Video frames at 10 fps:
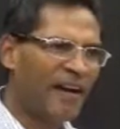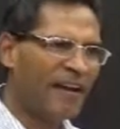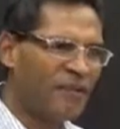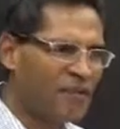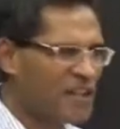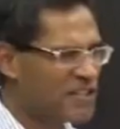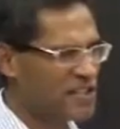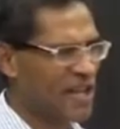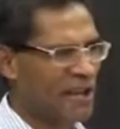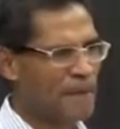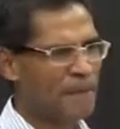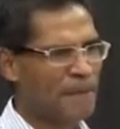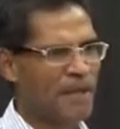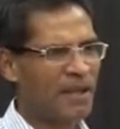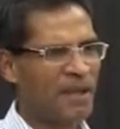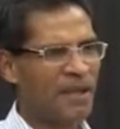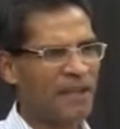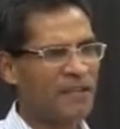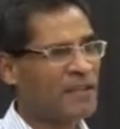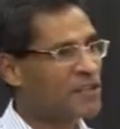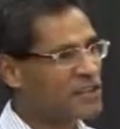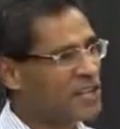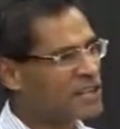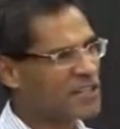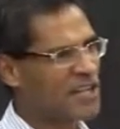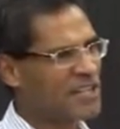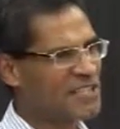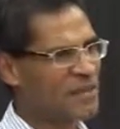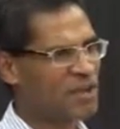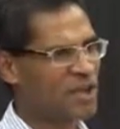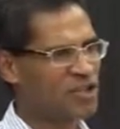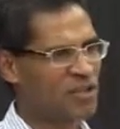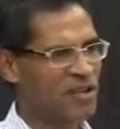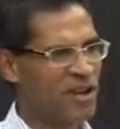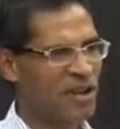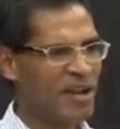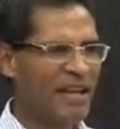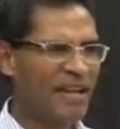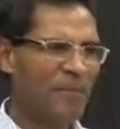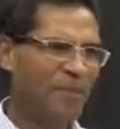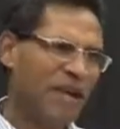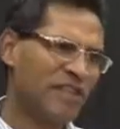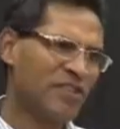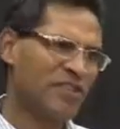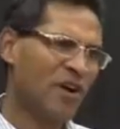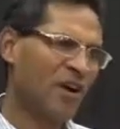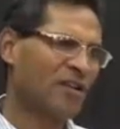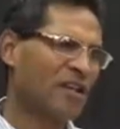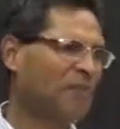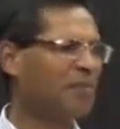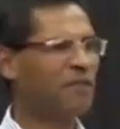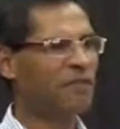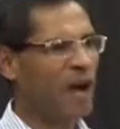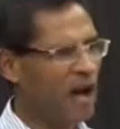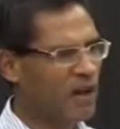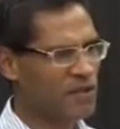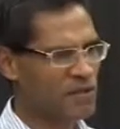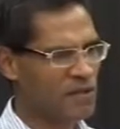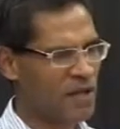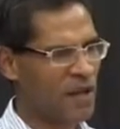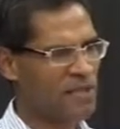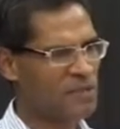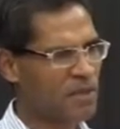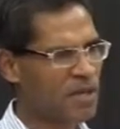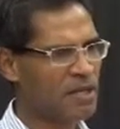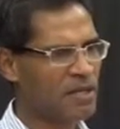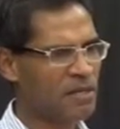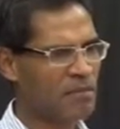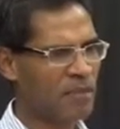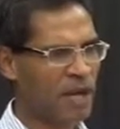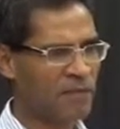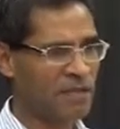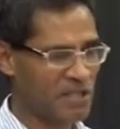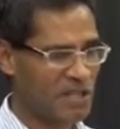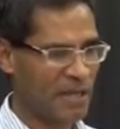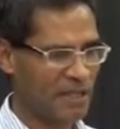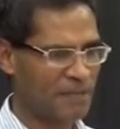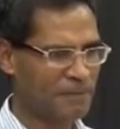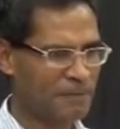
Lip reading: If I say the results in an examination depends on the number of hours that I spend in private study,